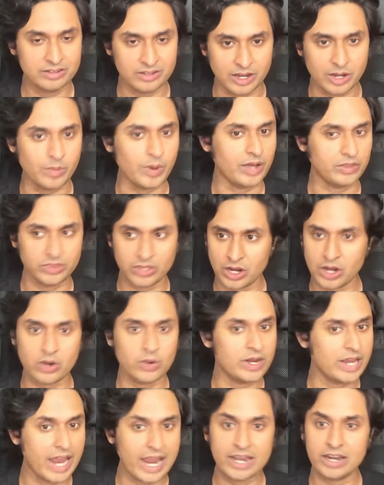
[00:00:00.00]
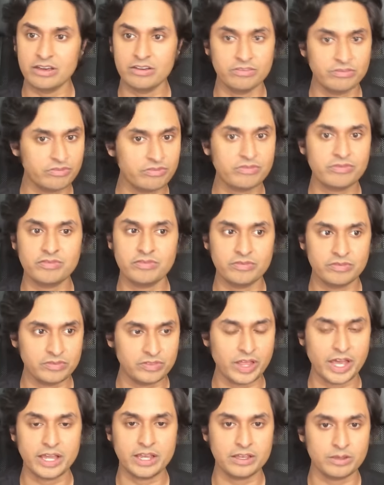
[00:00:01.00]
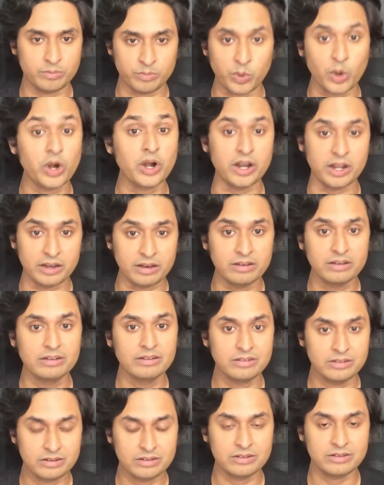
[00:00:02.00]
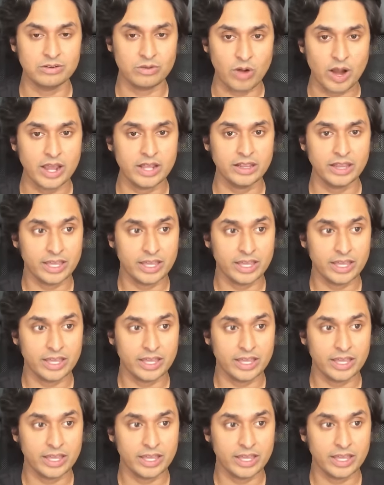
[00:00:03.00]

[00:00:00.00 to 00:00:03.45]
about the creative like burden, right?